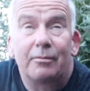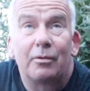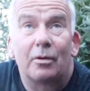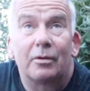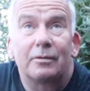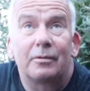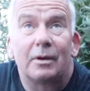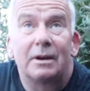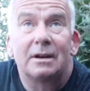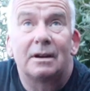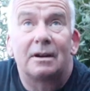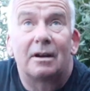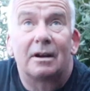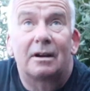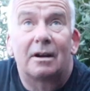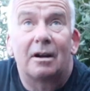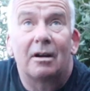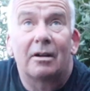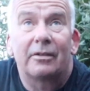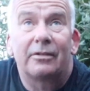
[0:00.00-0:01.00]
When did I
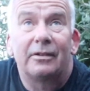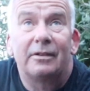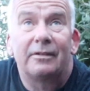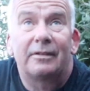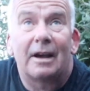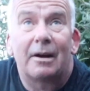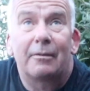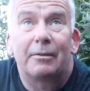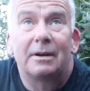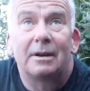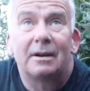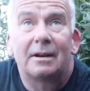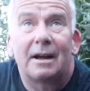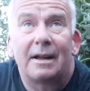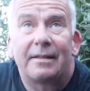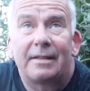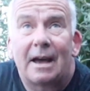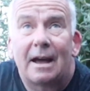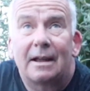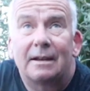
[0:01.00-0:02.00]
cast these out? When did I
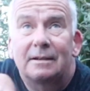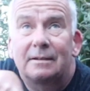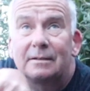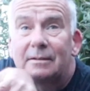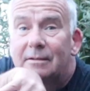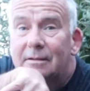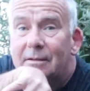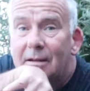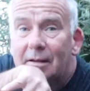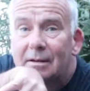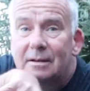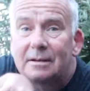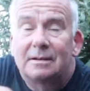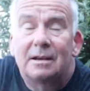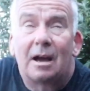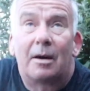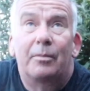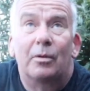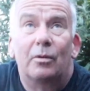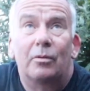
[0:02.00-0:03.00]
have that
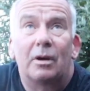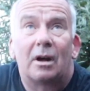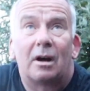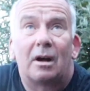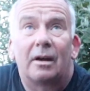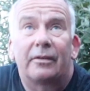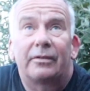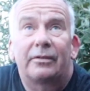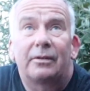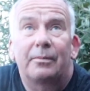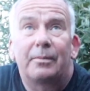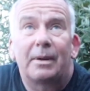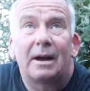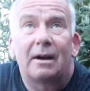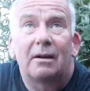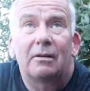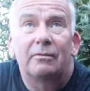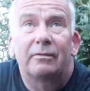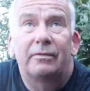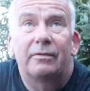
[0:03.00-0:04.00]
double last?
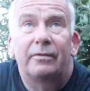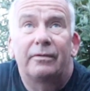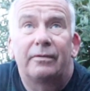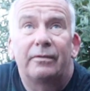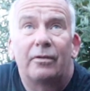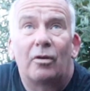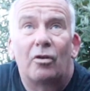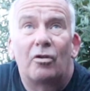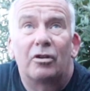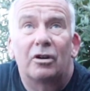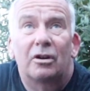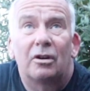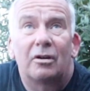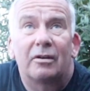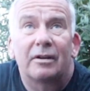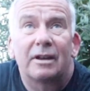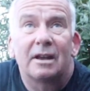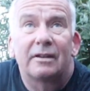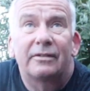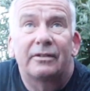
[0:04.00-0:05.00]
About 4
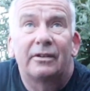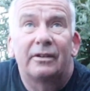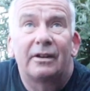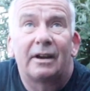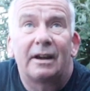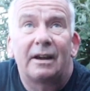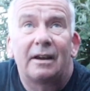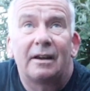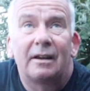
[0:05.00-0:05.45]
o'clock yesterday?